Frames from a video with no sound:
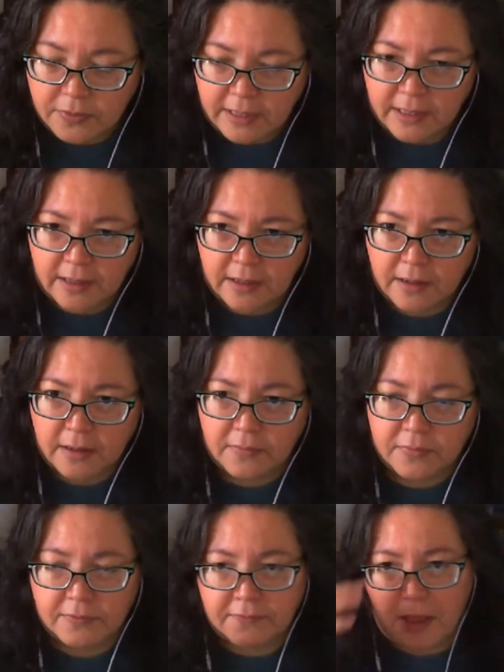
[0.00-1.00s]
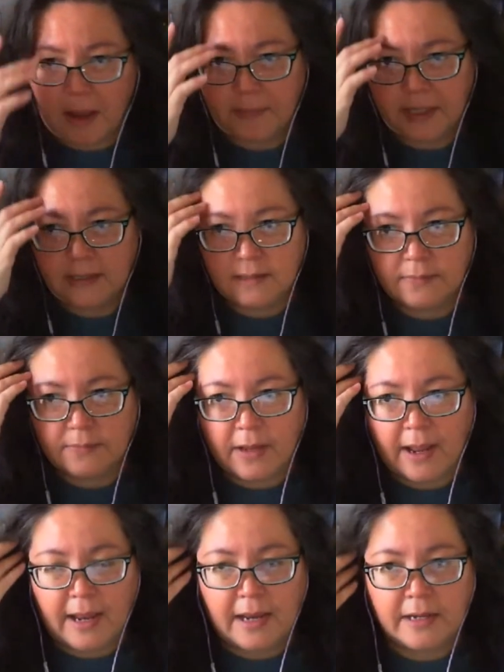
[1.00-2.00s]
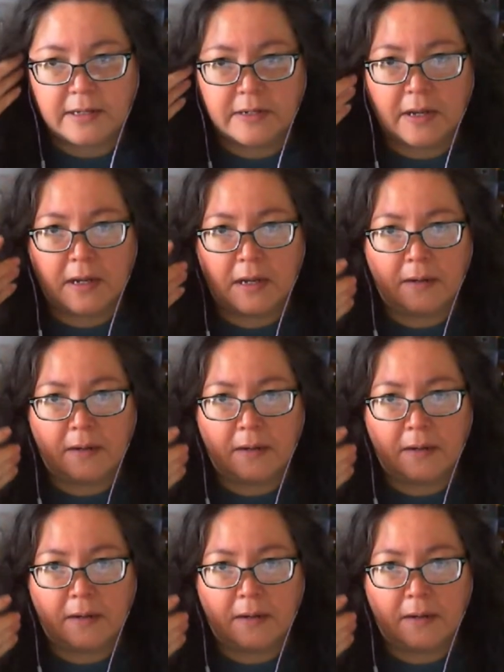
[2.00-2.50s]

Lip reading: the floppies. And